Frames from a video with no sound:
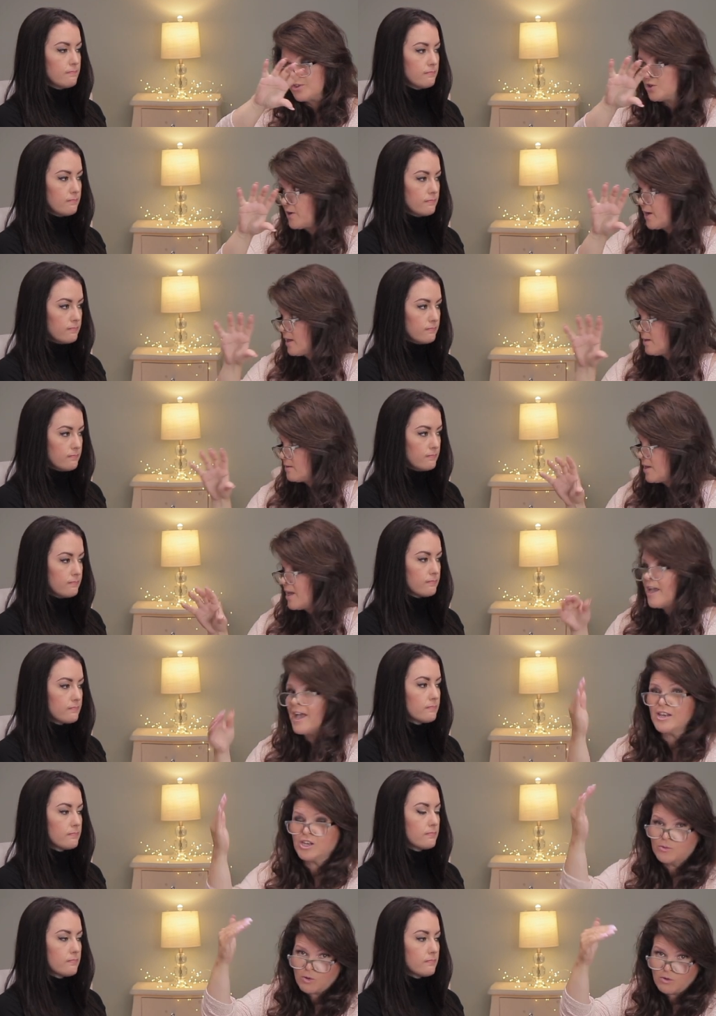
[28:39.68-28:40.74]
Speaker 1: strength
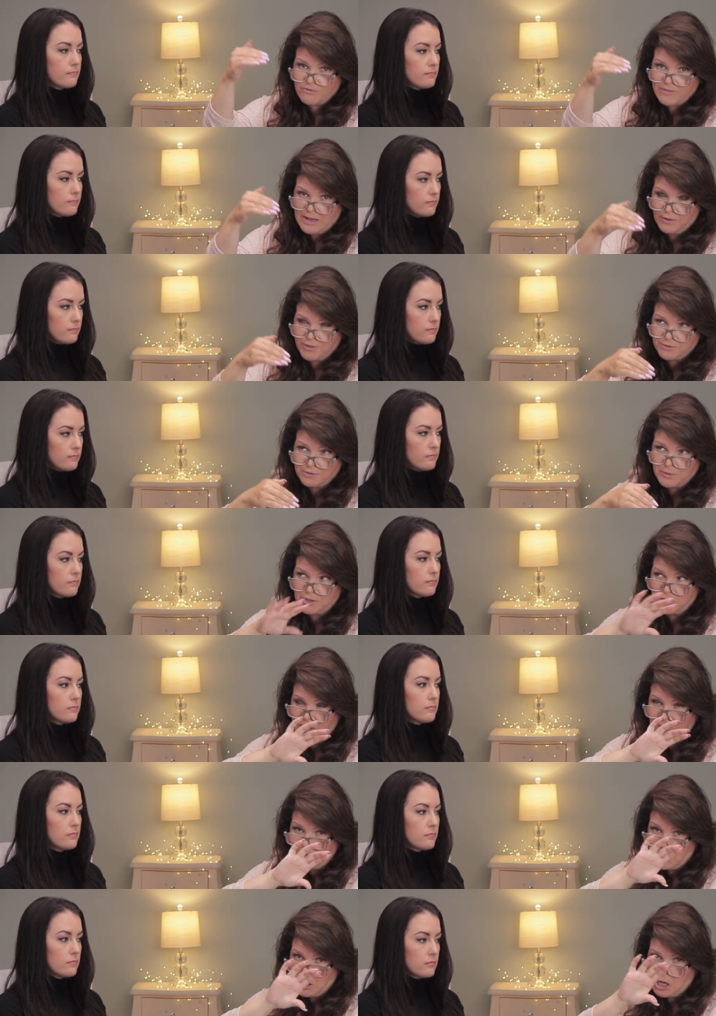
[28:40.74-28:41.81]
and you won't file through it.
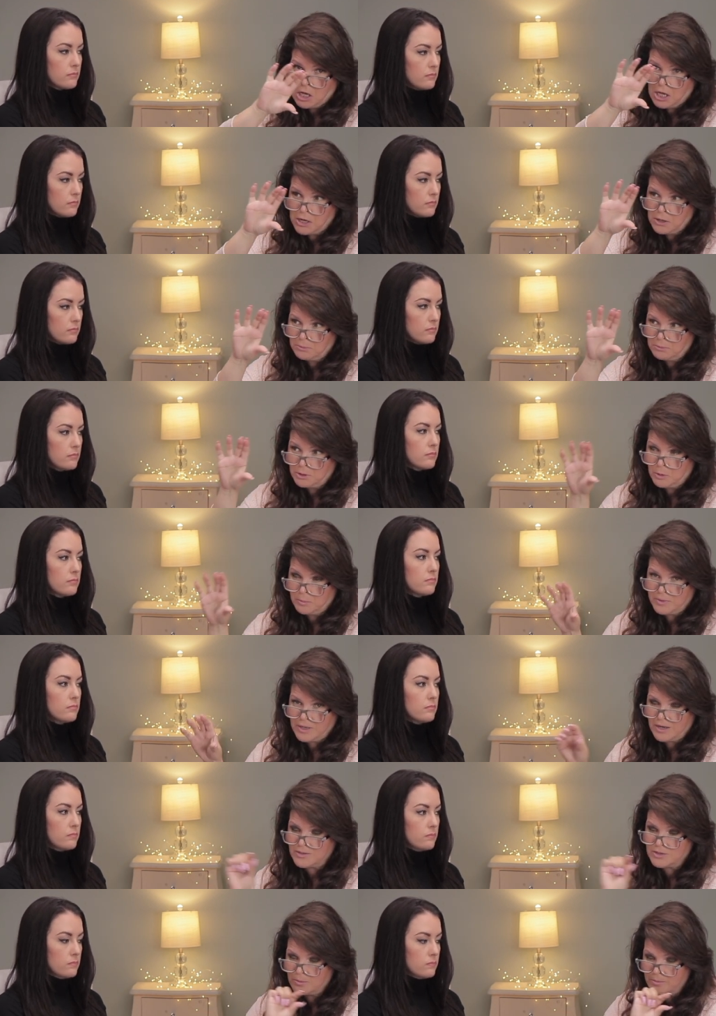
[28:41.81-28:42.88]
You have a lot of room
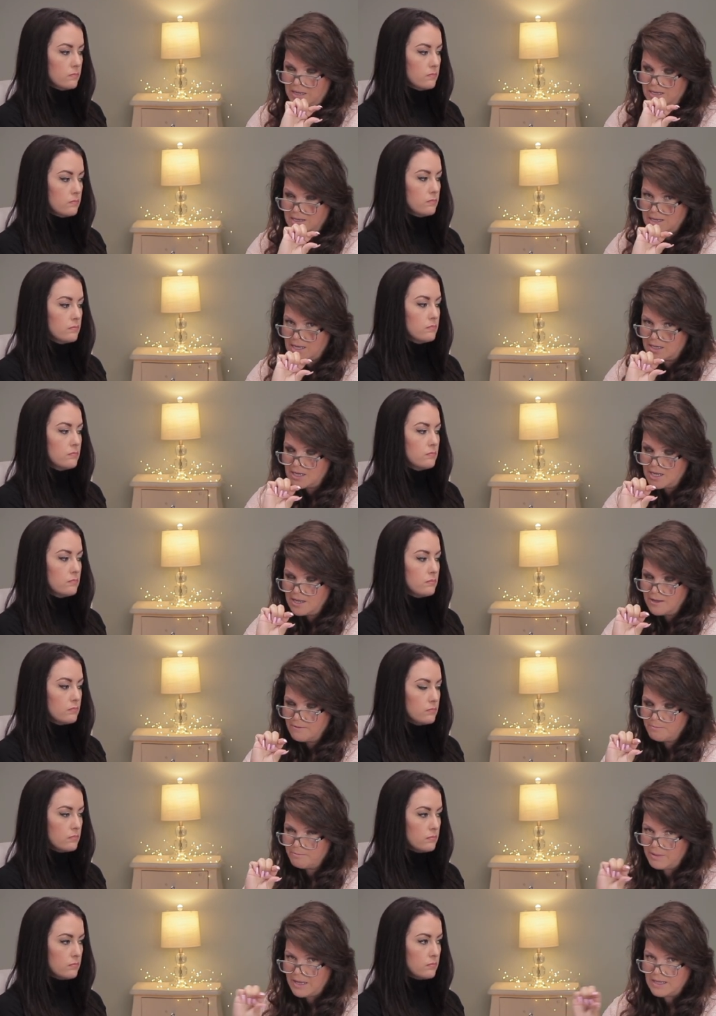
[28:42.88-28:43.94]
there. So mm-hmm. make that
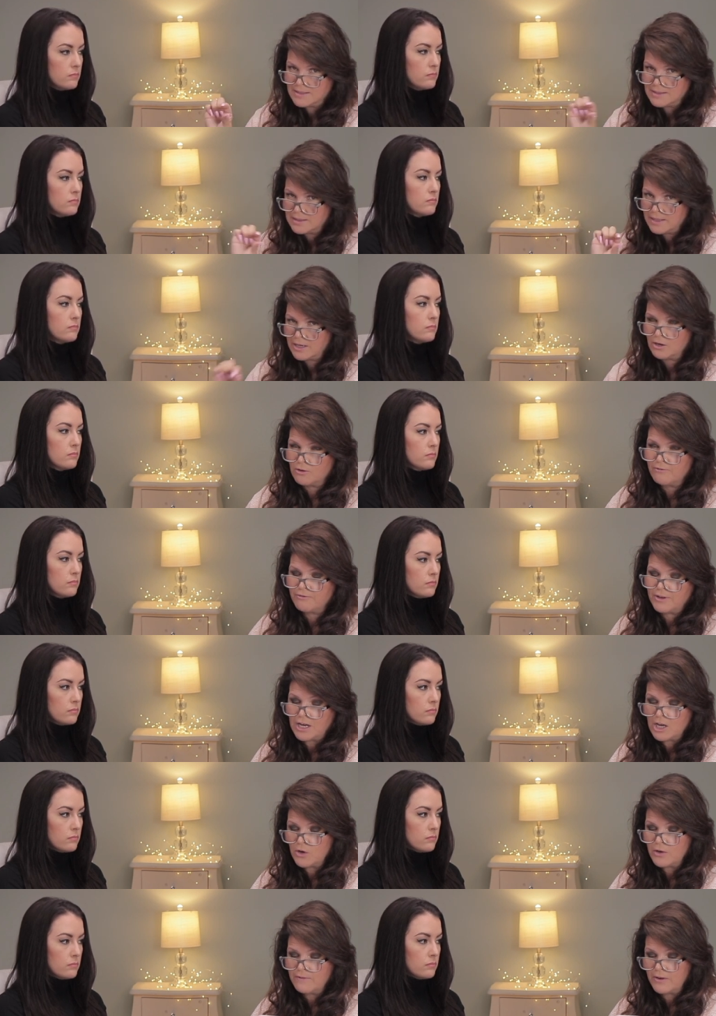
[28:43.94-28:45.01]
base layer
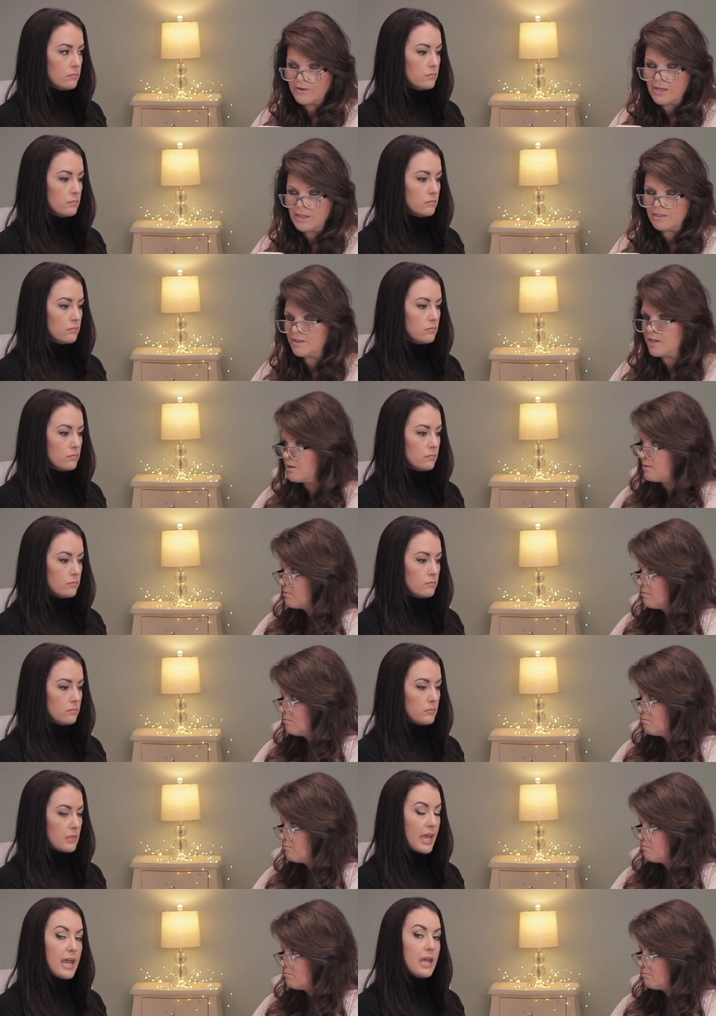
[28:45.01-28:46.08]
very, very thin.
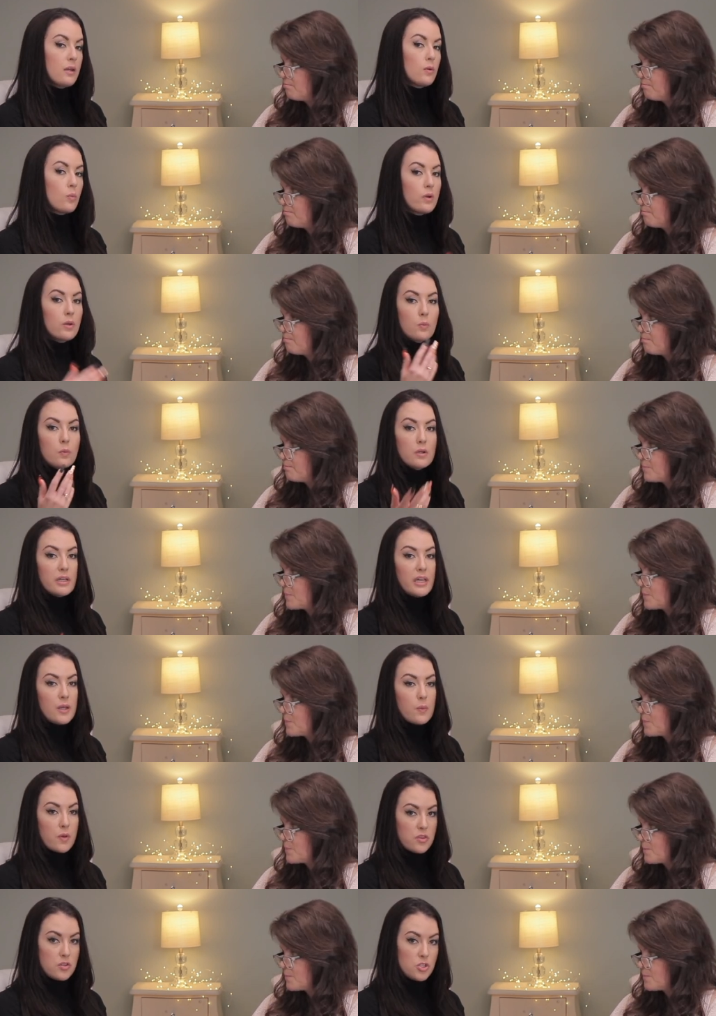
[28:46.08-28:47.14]
Speaker 2: Mm-hmm. And when
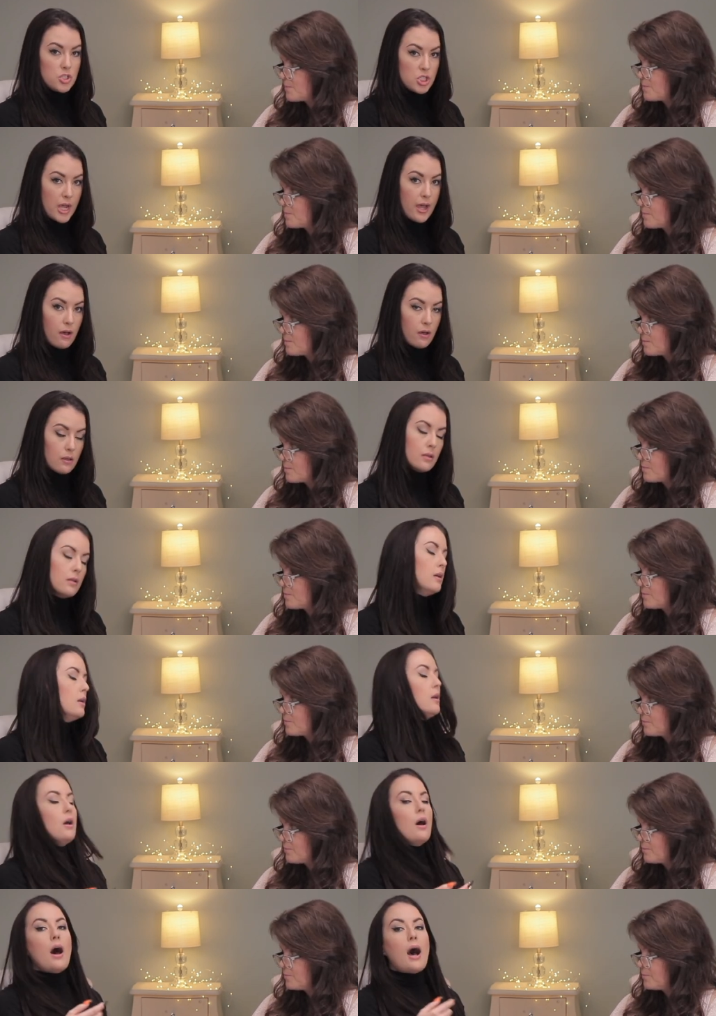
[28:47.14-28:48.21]
working with gel,
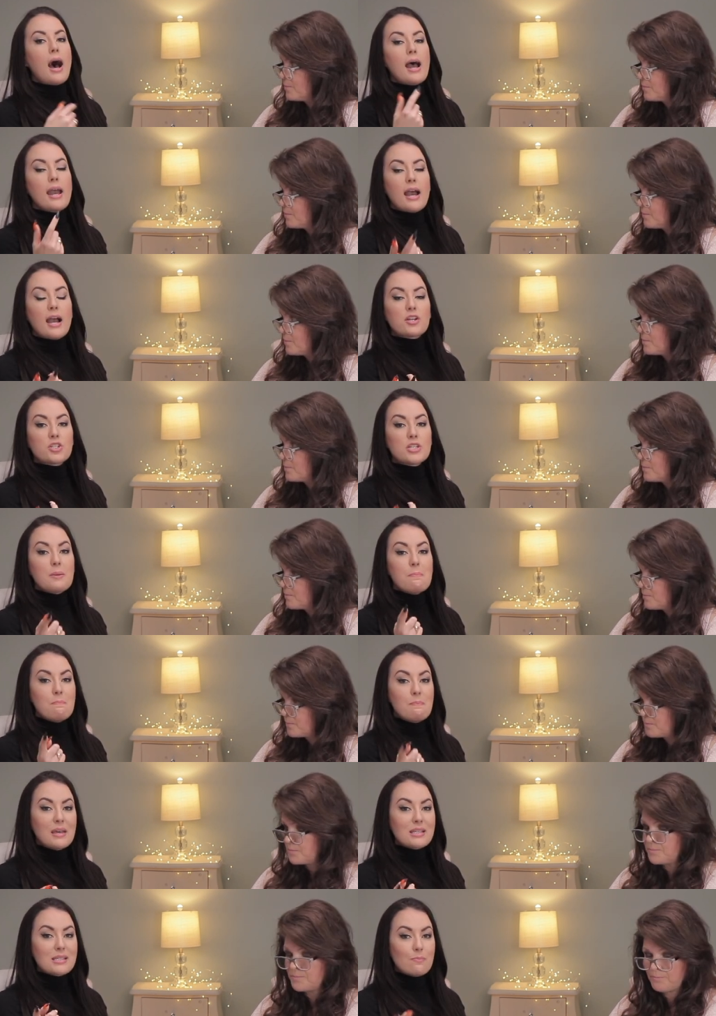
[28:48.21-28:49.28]
I actually
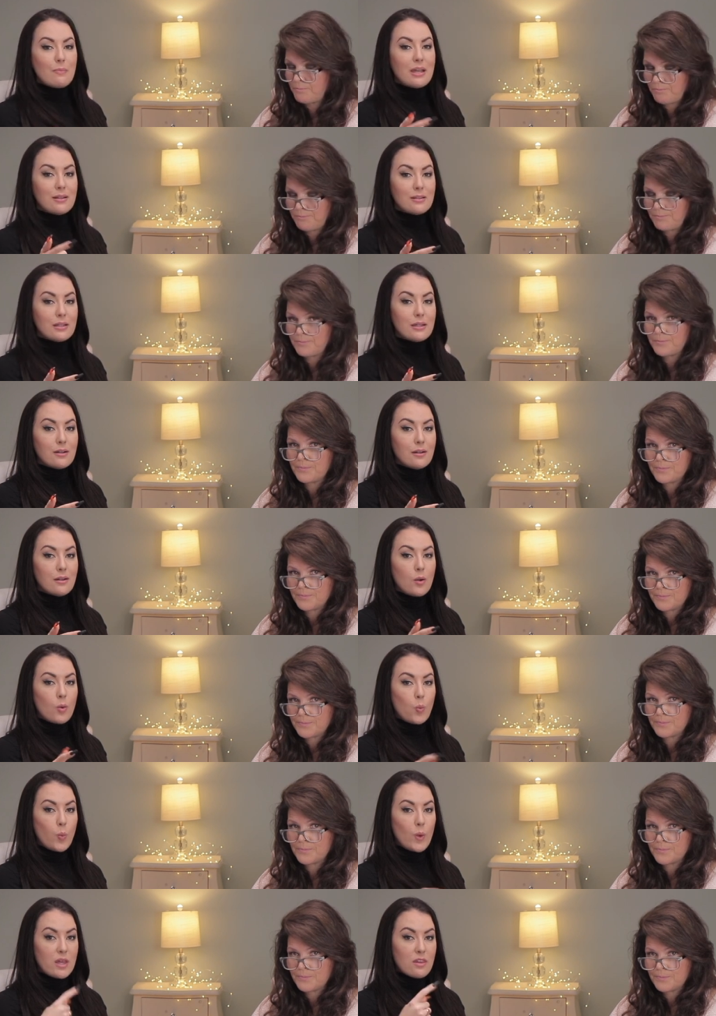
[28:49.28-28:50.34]
mix my glitter
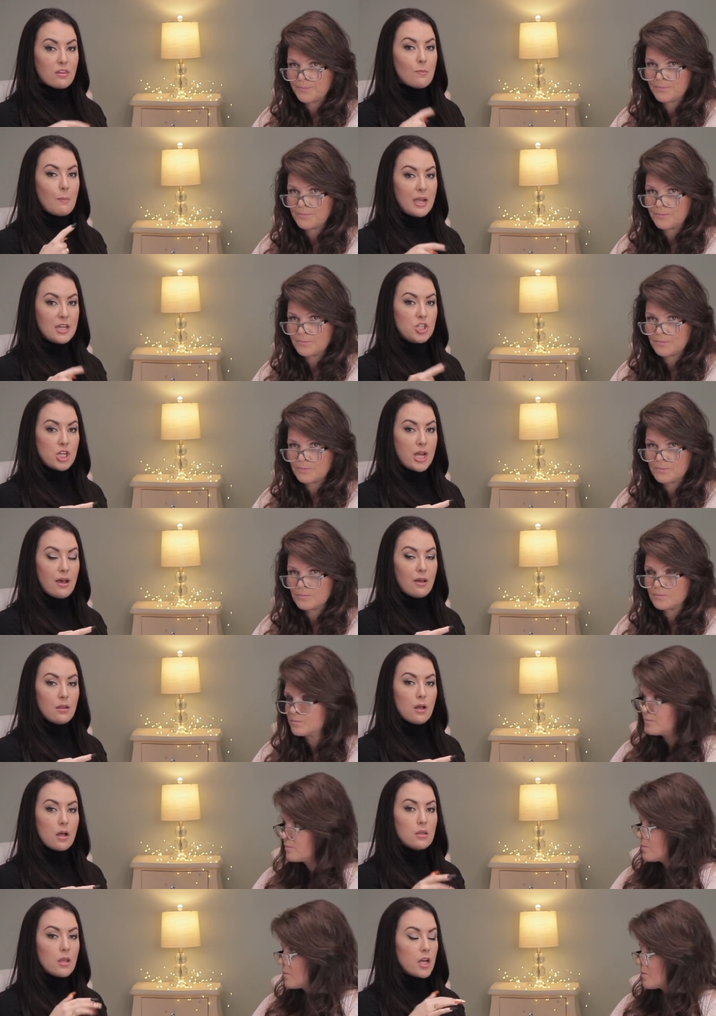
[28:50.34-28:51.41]
with my
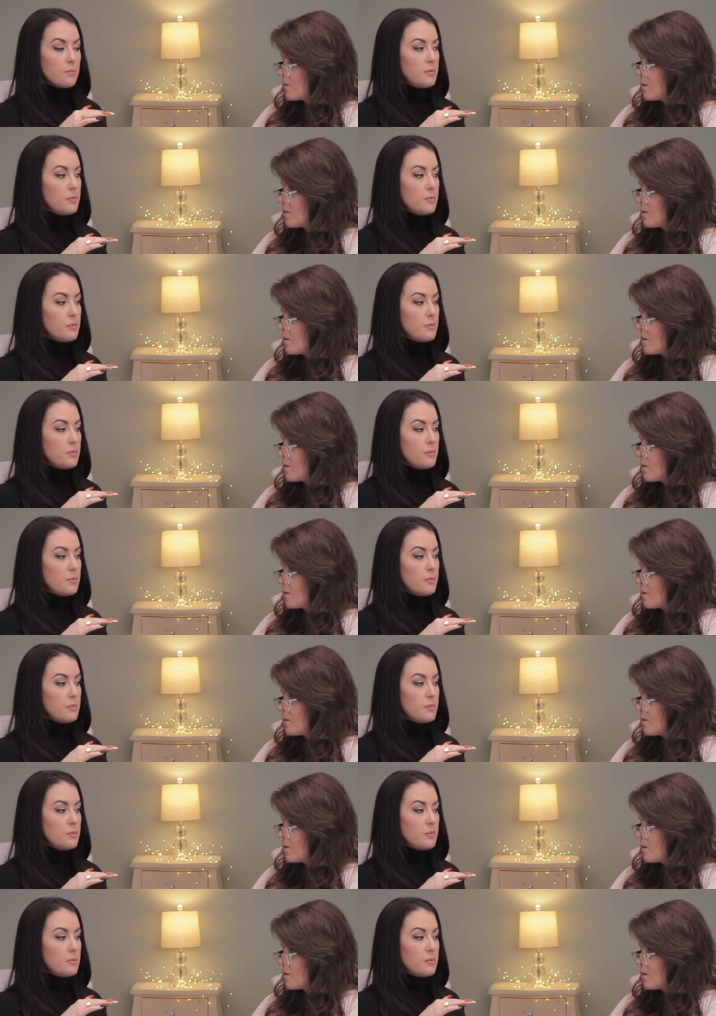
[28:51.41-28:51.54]
gel. A lot